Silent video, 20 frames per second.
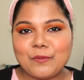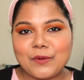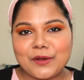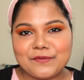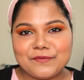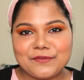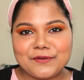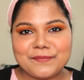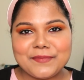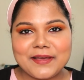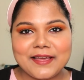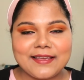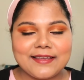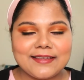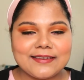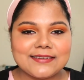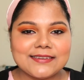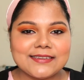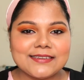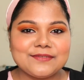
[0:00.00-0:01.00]
one from
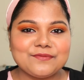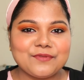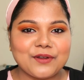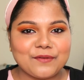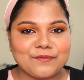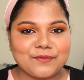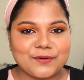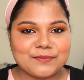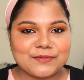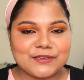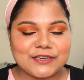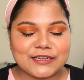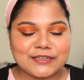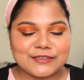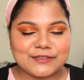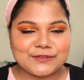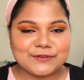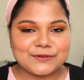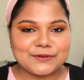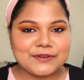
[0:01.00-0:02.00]
high-end and one from
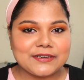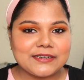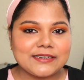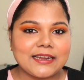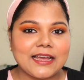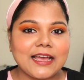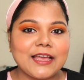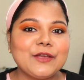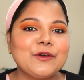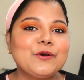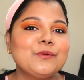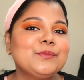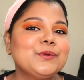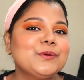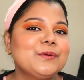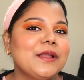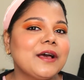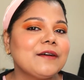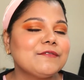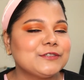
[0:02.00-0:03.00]
drugstore. I hope
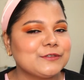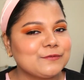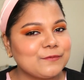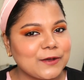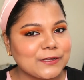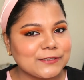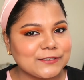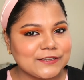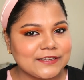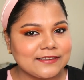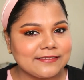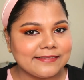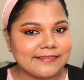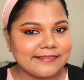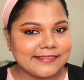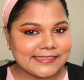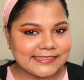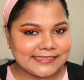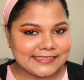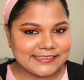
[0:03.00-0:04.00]
you loved
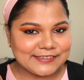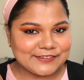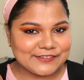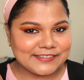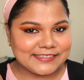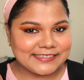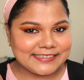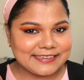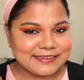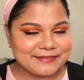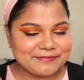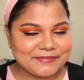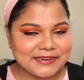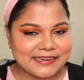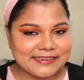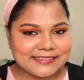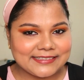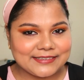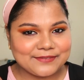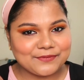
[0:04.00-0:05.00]
watching this interesting
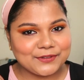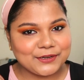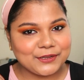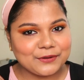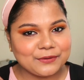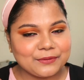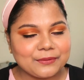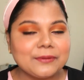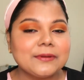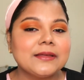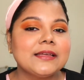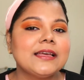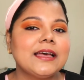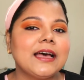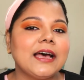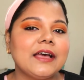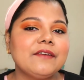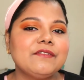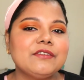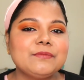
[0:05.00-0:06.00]
comparison video.
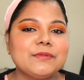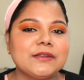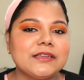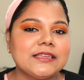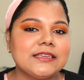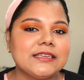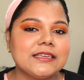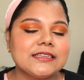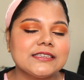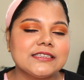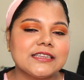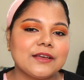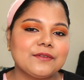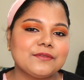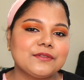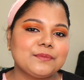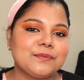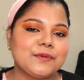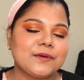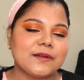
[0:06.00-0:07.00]
I will be linking
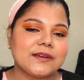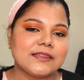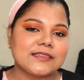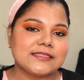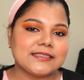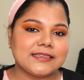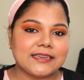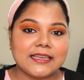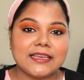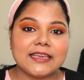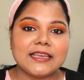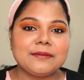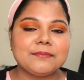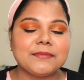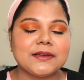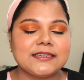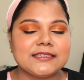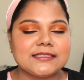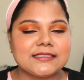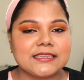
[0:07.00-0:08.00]
down the products link
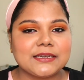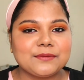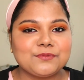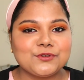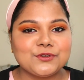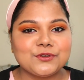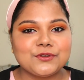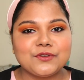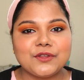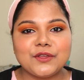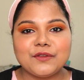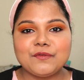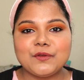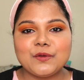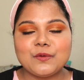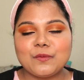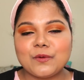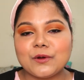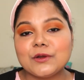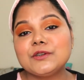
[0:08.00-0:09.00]
in my description
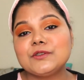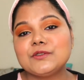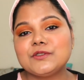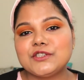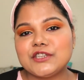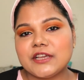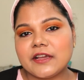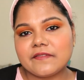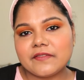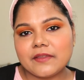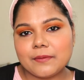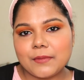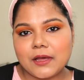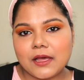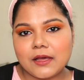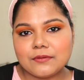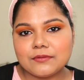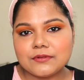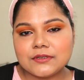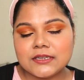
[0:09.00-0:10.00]
if you want to check them
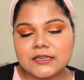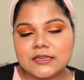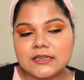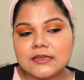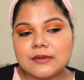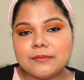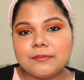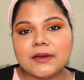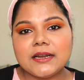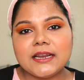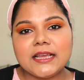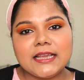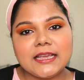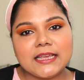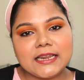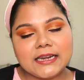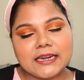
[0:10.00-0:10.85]
out, but I